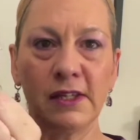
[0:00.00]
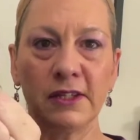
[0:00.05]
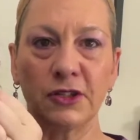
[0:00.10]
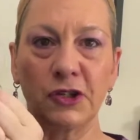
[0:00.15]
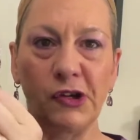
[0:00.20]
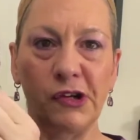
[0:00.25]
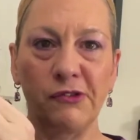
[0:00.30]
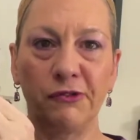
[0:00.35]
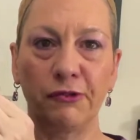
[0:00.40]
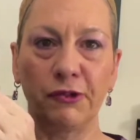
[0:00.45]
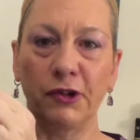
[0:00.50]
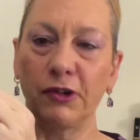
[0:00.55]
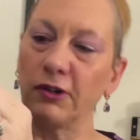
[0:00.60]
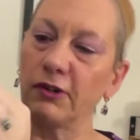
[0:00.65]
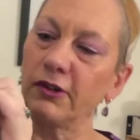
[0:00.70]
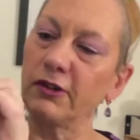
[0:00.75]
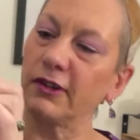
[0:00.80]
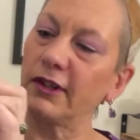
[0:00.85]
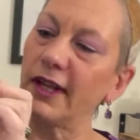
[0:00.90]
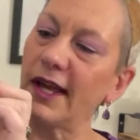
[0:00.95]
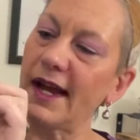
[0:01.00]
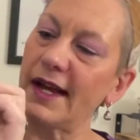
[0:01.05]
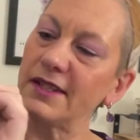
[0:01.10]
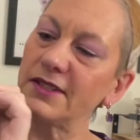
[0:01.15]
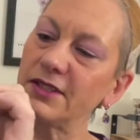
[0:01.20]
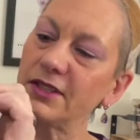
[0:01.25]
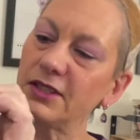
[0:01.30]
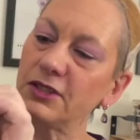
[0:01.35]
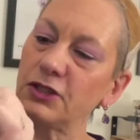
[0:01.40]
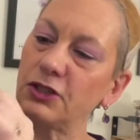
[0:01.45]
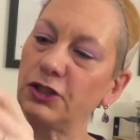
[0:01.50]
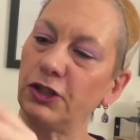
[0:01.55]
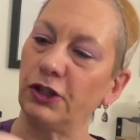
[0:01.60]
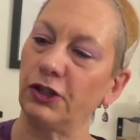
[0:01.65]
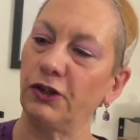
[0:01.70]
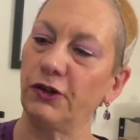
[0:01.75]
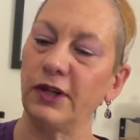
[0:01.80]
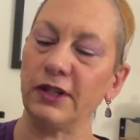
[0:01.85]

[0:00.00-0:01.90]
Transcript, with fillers: good for glasses too.